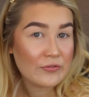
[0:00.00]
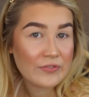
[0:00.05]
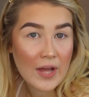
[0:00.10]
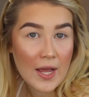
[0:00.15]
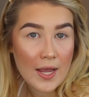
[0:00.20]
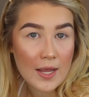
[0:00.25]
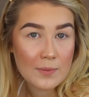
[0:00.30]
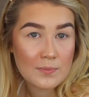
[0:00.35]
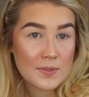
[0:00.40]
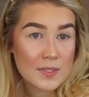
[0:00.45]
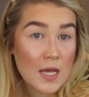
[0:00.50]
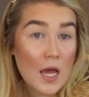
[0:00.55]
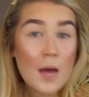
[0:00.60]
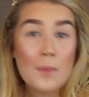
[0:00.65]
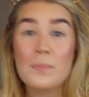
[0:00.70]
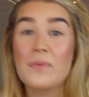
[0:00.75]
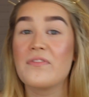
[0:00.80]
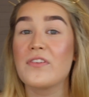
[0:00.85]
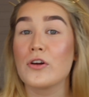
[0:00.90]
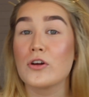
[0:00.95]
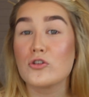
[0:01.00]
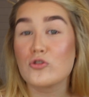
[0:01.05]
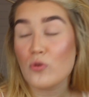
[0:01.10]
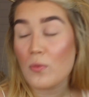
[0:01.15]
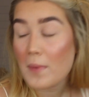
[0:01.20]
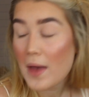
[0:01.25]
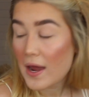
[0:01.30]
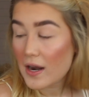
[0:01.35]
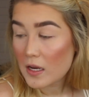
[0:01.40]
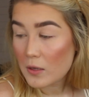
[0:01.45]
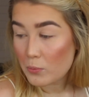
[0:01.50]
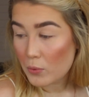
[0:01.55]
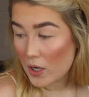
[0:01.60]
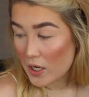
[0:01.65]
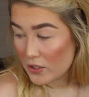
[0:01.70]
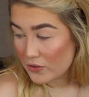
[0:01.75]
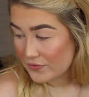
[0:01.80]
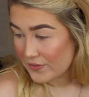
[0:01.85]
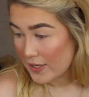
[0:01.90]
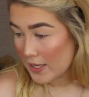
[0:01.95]
vibes, but very dramatic
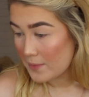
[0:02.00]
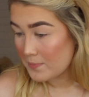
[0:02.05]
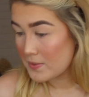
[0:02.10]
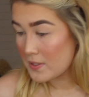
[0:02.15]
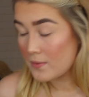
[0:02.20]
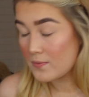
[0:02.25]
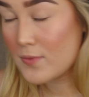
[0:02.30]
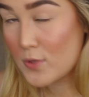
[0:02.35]
bridal vibes.